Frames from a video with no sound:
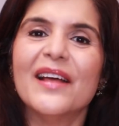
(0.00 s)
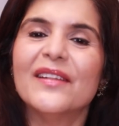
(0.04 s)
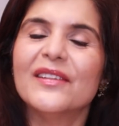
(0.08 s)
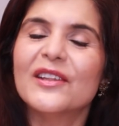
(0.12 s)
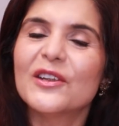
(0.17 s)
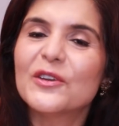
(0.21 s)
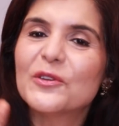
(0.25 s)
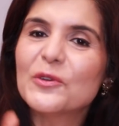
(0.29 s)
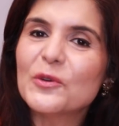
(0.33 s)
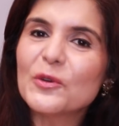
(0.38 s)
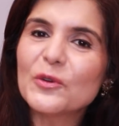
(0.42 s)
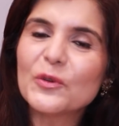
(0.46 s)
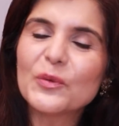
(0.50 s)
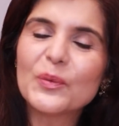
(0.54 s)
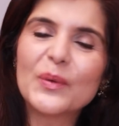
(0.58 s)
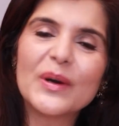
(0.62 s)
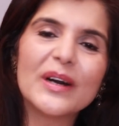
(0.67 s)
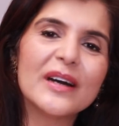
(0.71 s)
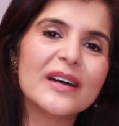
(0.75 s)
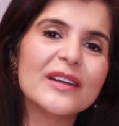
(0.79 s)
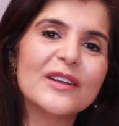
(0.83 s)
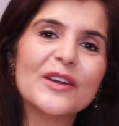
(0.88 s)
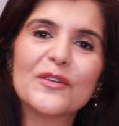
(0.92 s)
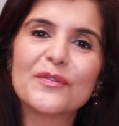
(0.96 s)
The root
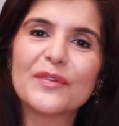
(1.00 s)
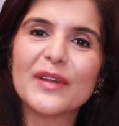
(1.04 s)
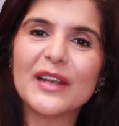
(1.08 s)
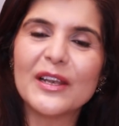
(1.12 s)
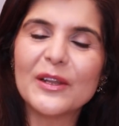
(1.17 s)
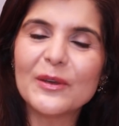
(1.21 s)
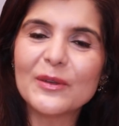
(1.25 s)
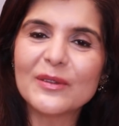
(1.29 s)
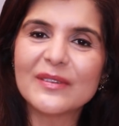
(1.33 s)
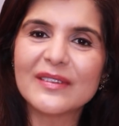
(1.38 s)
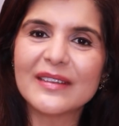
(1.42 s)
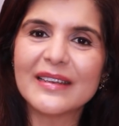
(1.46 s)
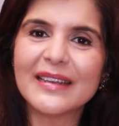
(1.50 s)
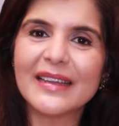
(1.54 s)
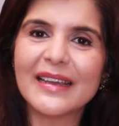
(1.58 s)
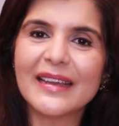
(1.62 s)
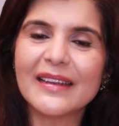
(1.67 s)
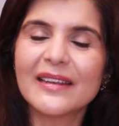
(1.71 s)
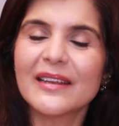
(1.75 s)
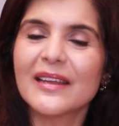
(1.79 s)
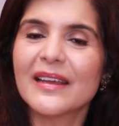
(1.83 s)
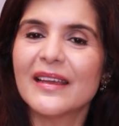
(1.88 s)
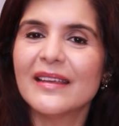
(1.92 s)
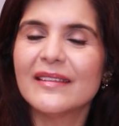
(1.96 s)
word of
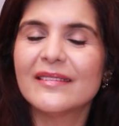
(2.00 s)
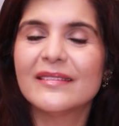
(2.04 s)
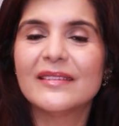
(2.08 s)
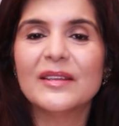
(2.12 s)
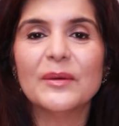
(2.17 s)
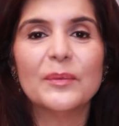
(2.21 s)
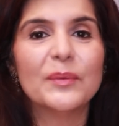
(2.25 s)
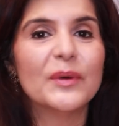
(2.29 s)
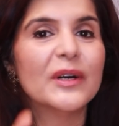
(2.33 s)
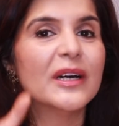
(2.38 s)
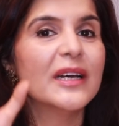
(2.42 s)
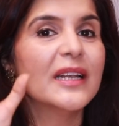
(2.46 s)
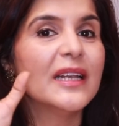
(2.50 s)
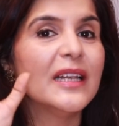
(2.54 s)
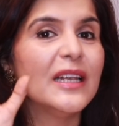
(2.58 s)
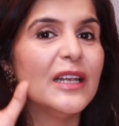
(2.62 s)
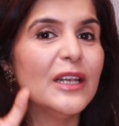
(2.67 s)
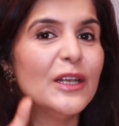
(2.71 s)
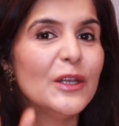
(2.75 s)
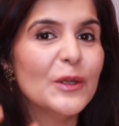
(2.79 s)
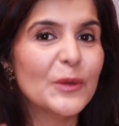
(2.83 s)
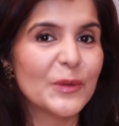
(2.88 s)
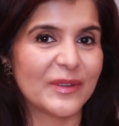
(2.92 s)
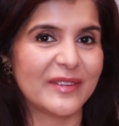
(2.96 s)
elucidate is the word
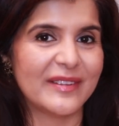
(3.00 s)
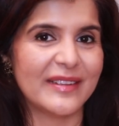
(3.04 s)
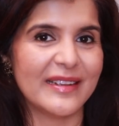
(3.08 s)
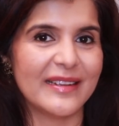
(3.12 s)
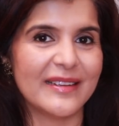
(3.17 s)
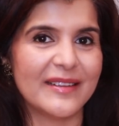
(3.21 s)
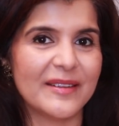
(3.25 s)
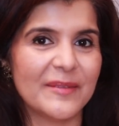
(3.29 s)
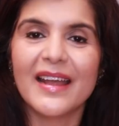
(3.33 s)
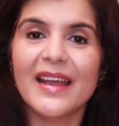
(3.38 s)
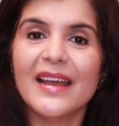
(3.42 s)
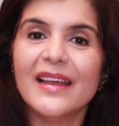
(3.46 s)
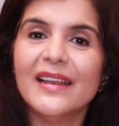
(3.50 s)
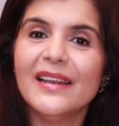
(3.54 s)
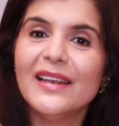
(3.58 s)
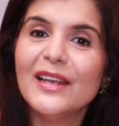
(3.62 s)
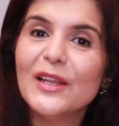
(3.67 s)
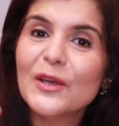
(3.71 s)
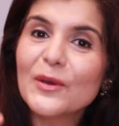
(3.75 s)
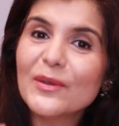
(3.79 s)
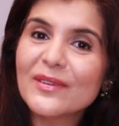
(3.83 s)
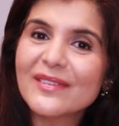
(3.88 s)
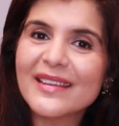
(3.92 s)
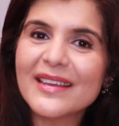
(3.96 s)
lucid.
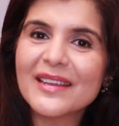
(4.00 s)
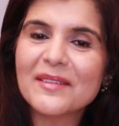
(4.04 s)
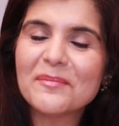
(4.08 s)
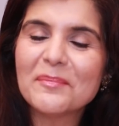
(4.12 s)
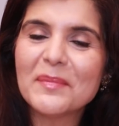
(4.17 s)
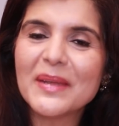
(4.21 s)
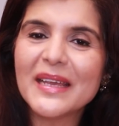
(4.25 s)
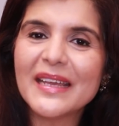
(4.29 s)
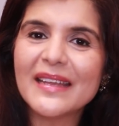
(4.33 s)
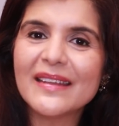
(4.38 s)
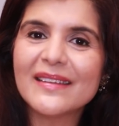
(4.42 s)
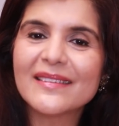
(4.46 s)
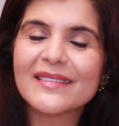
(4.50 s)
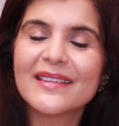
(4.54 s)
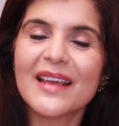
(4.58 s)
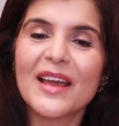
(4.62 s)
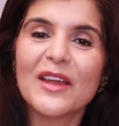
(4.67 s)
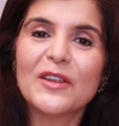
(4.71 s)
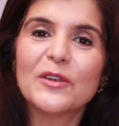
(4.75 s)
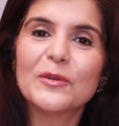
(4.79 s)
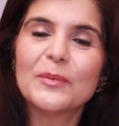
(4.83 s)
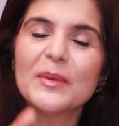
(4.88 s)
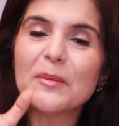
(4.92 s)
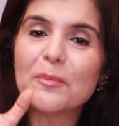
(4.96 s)
Lucid means
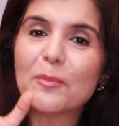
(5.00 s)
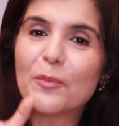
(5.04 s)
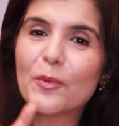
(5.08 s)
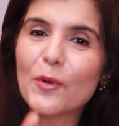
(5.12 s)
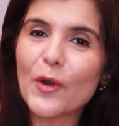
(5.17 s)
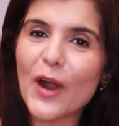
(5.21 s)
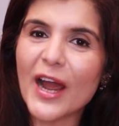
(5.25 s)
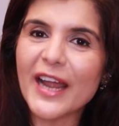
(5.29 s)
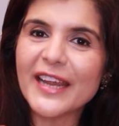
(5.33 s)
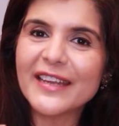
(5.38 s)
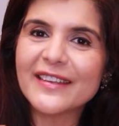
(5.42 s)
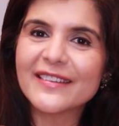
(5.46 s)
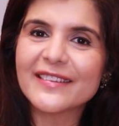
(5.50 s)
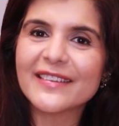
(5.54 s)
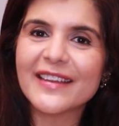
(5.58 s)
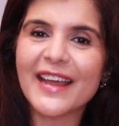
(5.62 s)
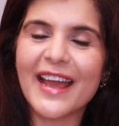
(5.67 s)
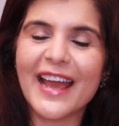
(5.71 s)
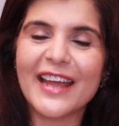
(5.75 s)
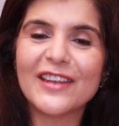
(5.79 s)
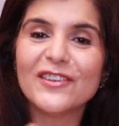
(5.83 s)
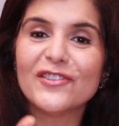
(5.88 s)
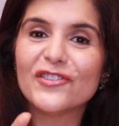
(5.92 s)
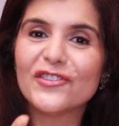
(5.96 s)
to be bright
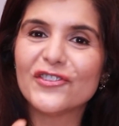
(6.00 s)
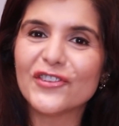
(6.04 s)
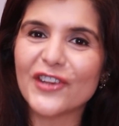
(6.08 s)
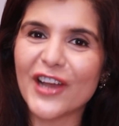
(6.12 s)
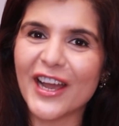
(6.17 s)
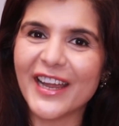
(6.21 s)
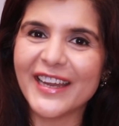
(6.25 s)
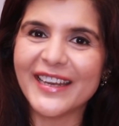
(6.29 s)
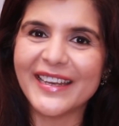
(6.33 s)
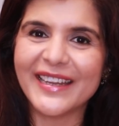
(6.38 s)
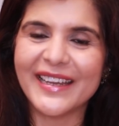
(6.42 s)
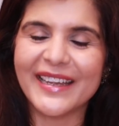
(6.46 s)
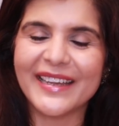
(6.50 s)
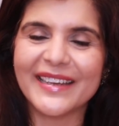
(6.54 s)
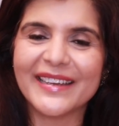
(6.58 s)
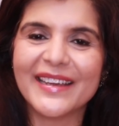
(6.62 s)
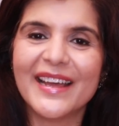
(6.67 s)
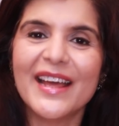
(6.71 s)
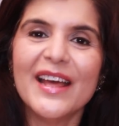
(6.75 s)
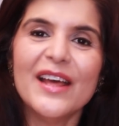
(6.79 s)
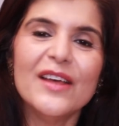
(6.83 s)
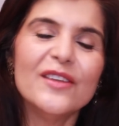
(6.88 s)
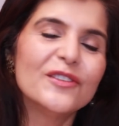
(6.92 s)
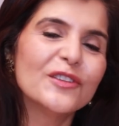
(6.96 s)
and shining.
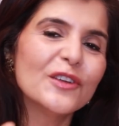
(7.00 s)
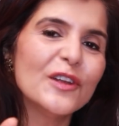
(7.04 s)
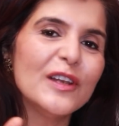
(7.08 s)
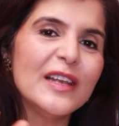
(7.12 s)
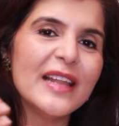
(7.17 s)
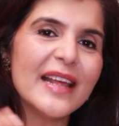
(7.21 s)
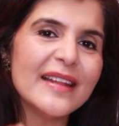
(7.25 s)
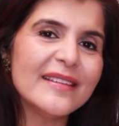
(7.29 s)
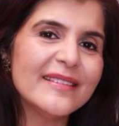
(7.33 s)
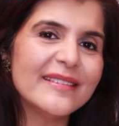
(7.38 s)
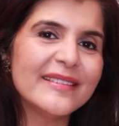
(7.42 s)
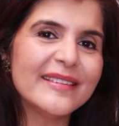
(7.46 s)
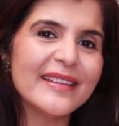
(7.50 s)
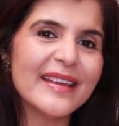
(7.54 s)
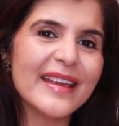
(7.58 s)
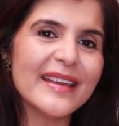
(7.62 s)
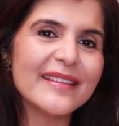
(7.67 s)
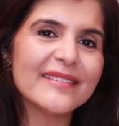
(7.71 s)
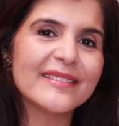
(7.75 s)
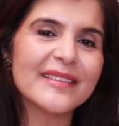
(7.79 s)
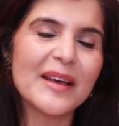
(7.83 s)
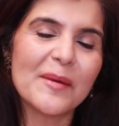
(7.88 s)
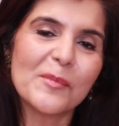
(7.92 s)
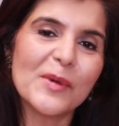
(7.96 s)
So let's
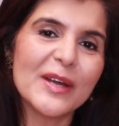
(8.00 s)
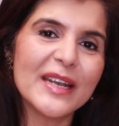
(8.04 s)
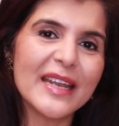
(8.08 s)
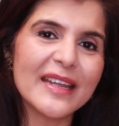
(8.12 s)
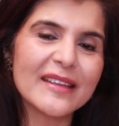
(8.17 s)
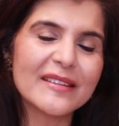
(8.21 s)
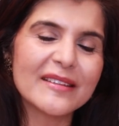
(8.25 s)
say someone